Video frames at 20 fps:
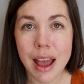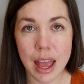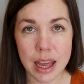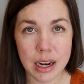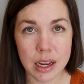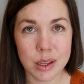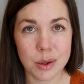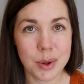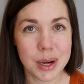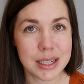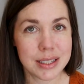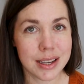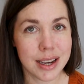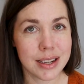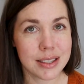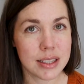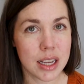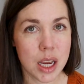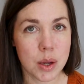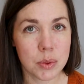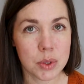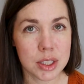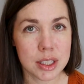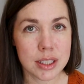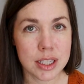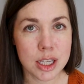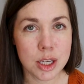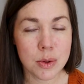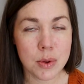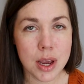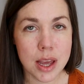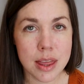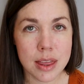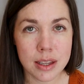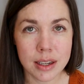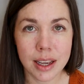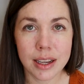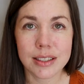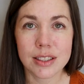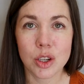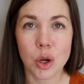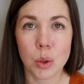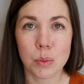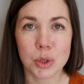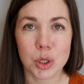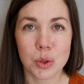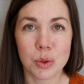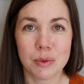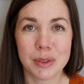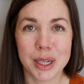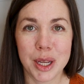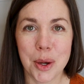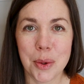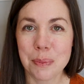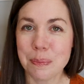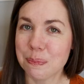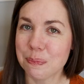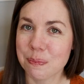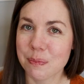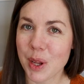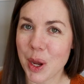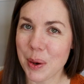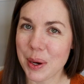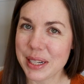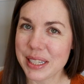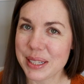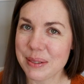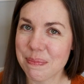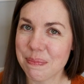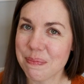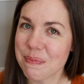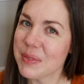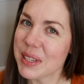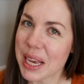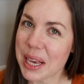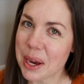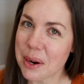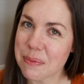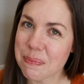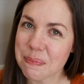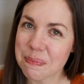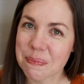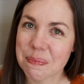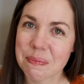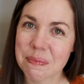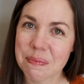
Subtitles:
And otherwise, guys, I will see you in the next homeschool video. All right, take care.